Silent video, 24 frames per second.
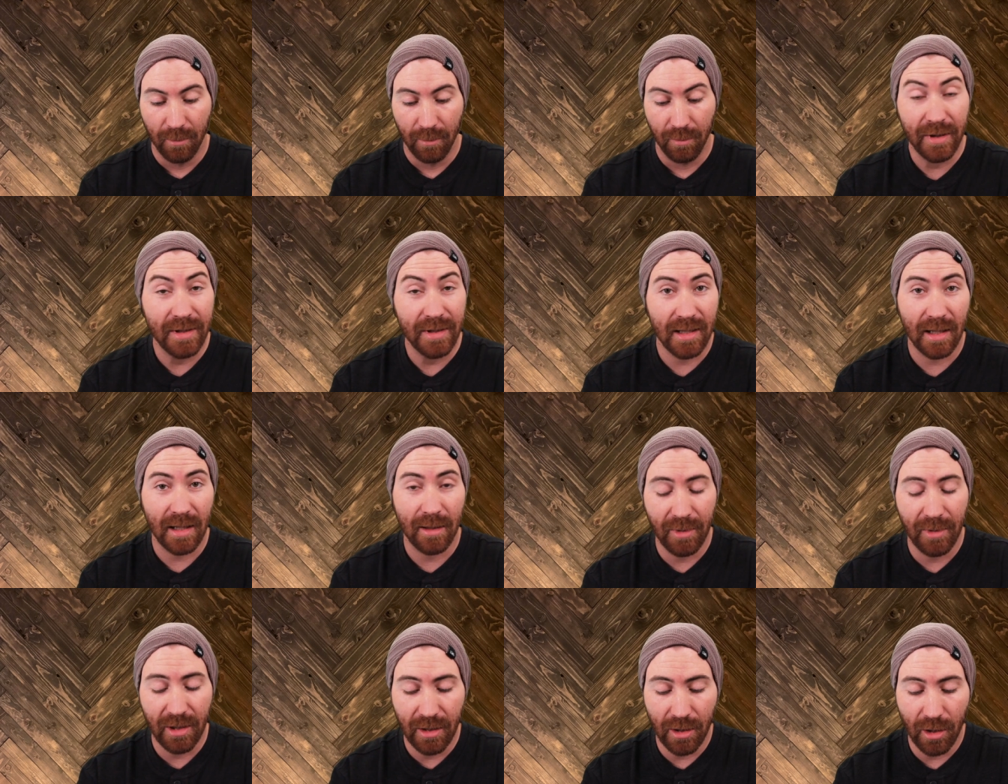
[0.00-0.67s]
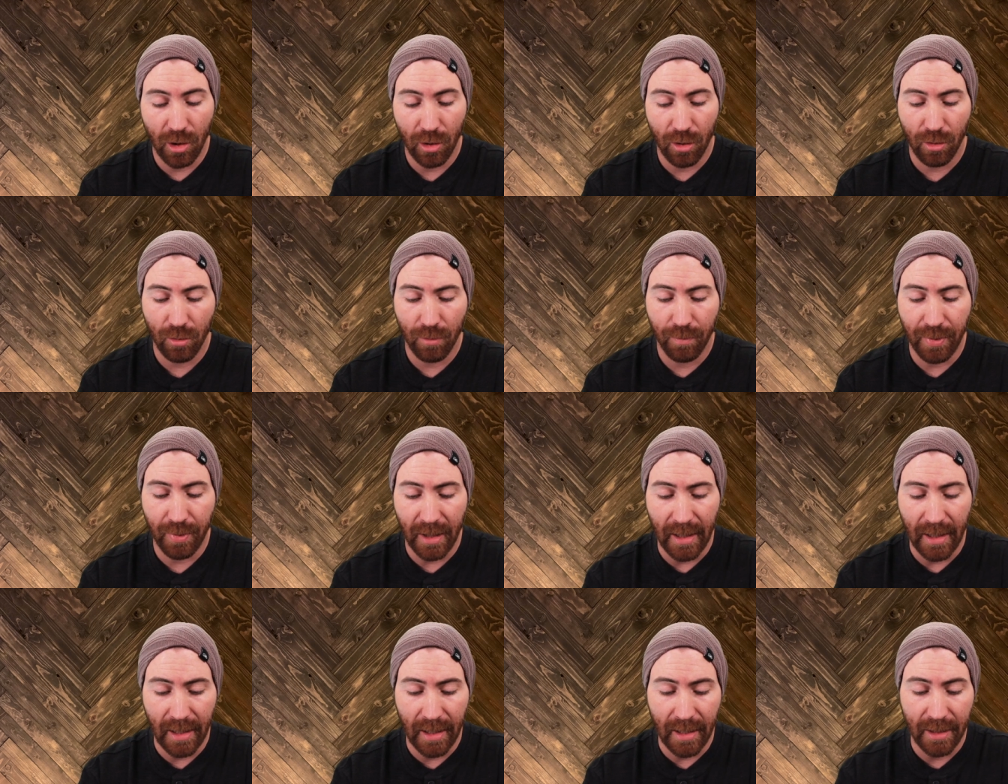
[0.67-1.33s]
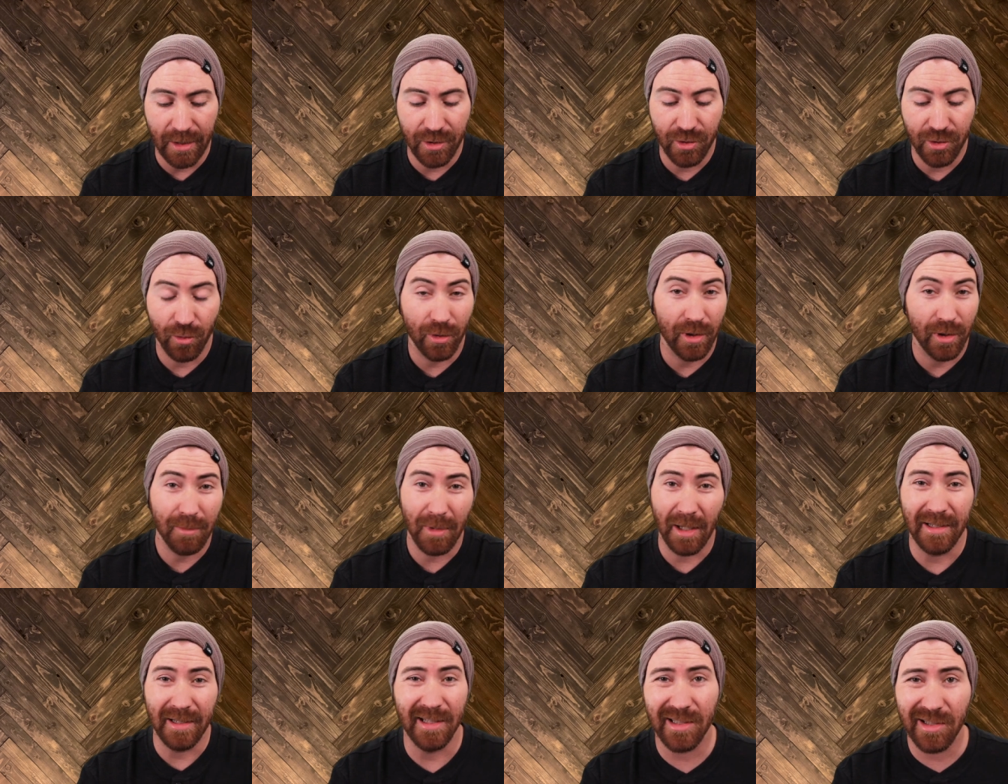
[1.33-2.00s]
Please let me know by
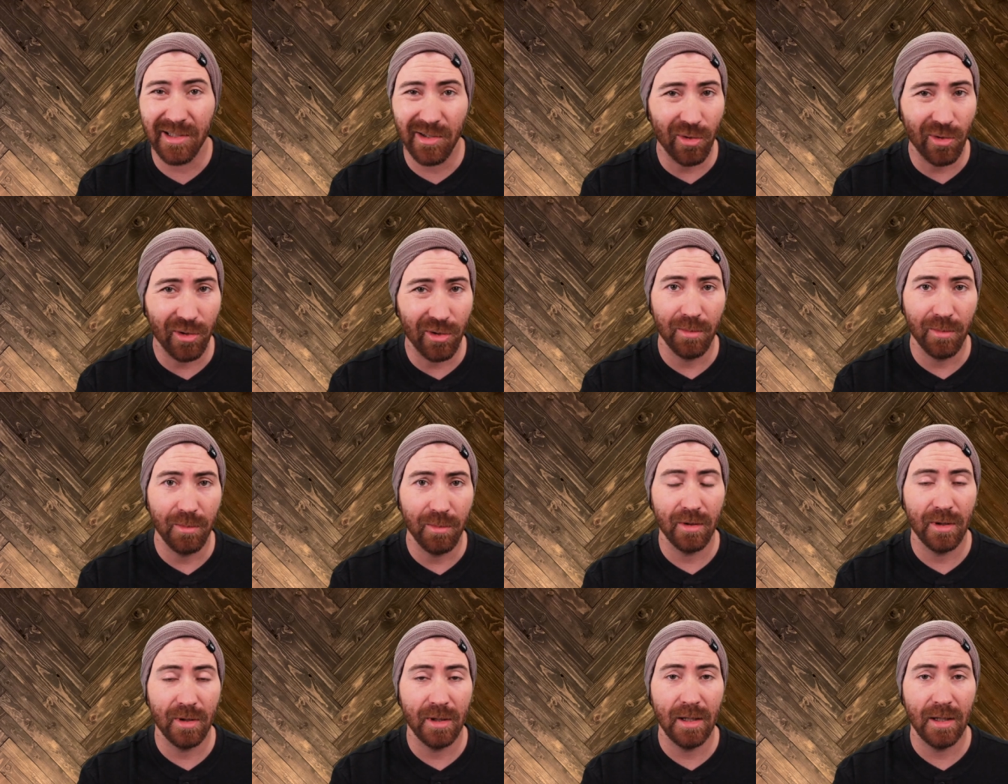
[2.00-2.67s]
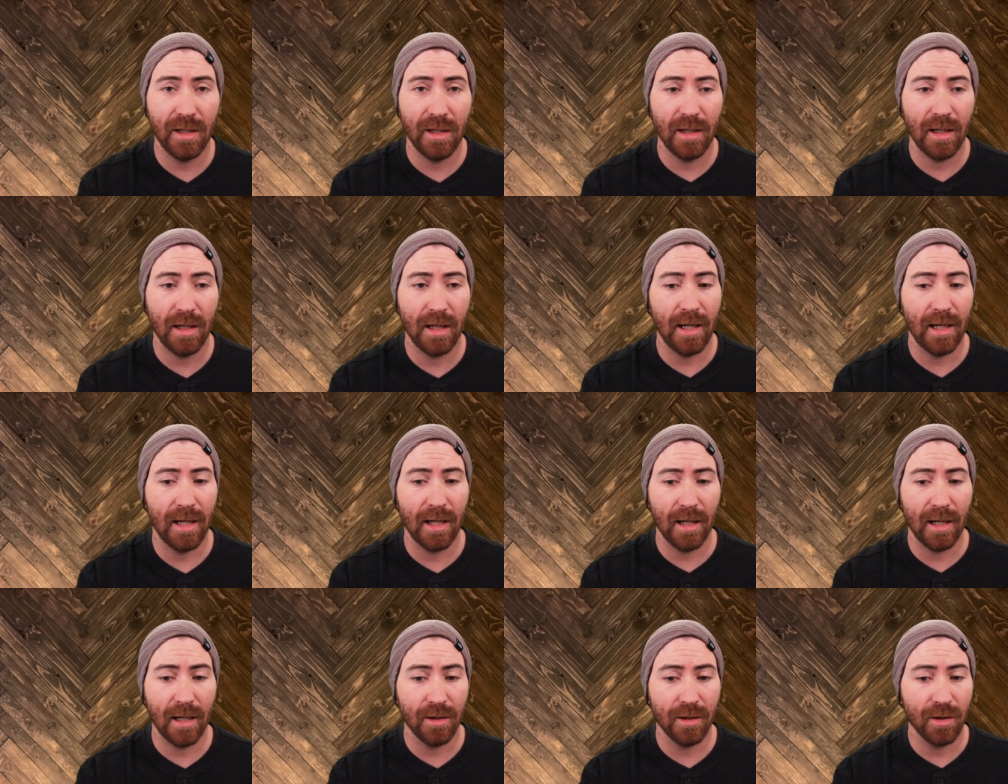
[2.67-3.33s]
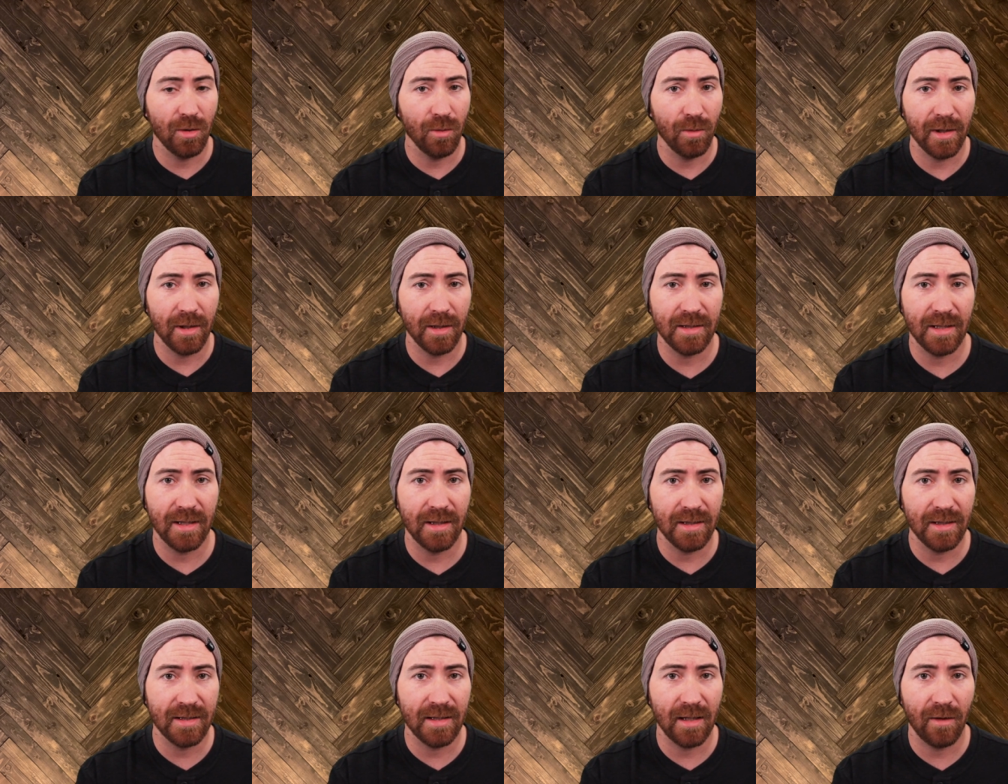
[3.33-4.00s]
joining my Discord community and going
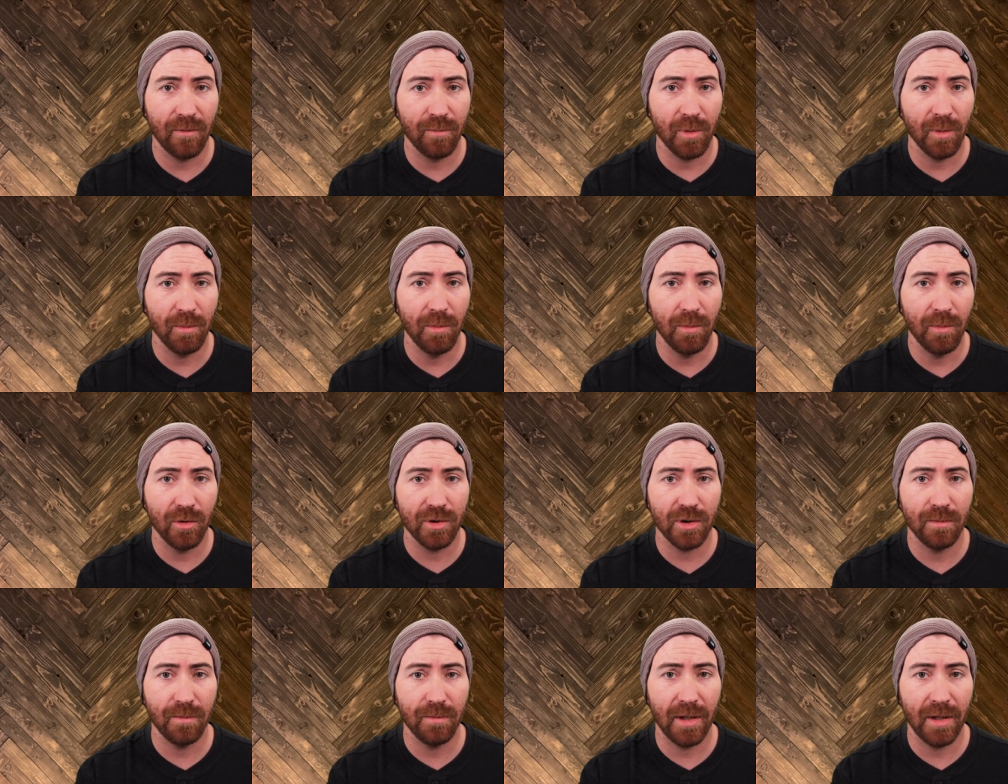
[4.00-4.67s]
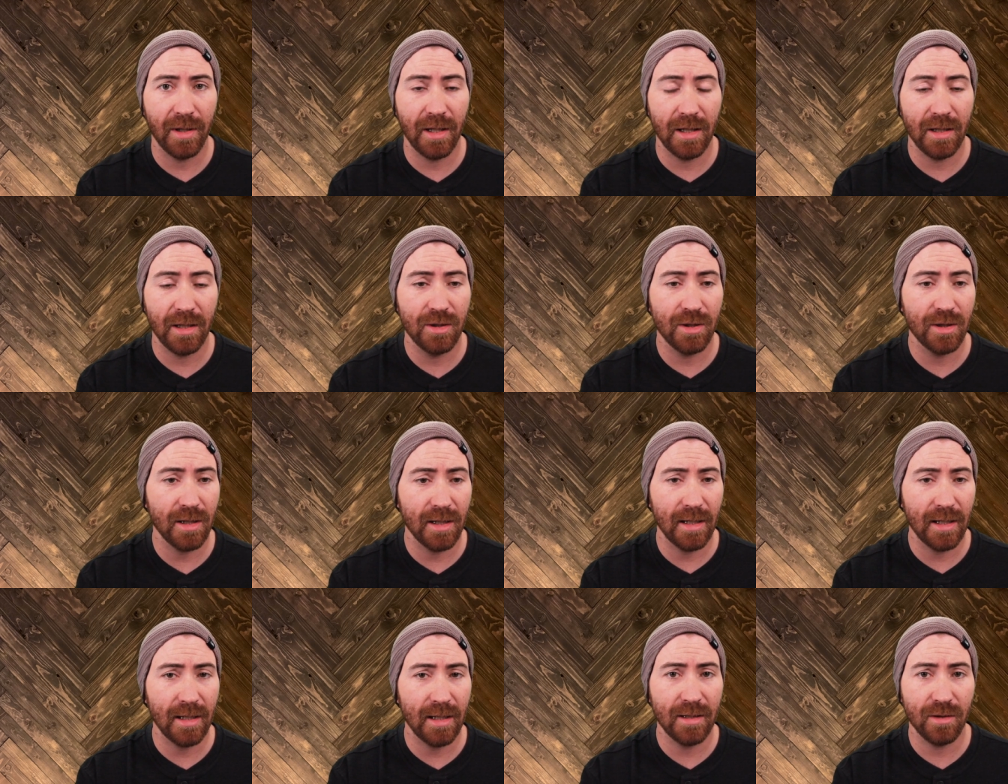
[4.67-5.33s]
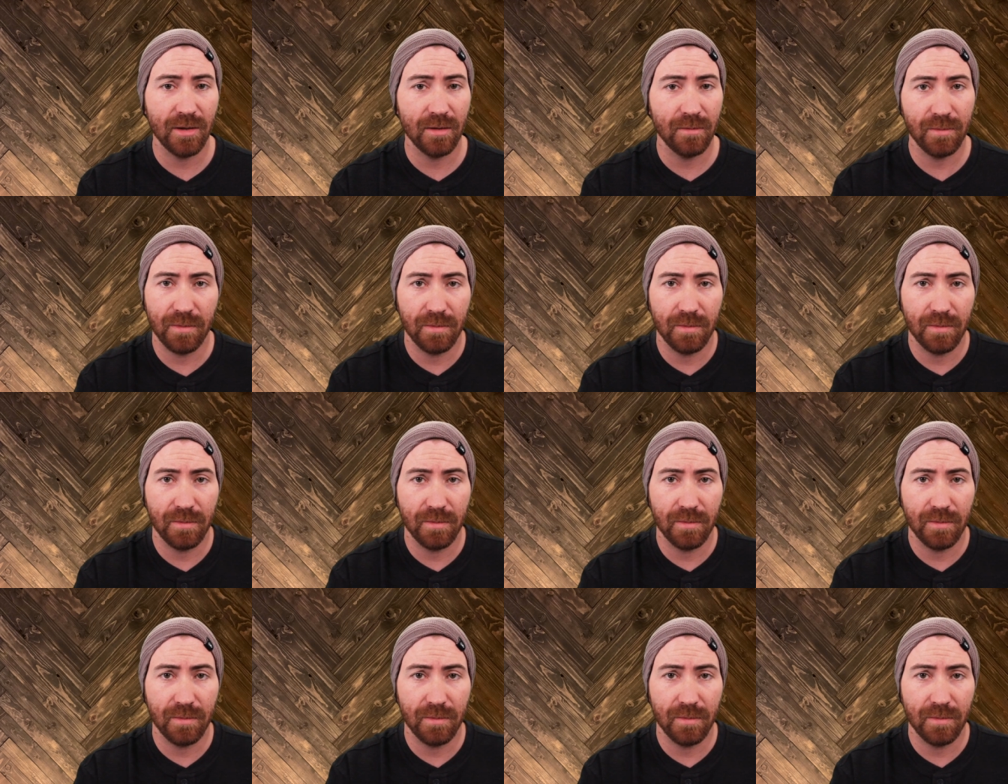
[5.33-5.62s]
into the self-promotion page and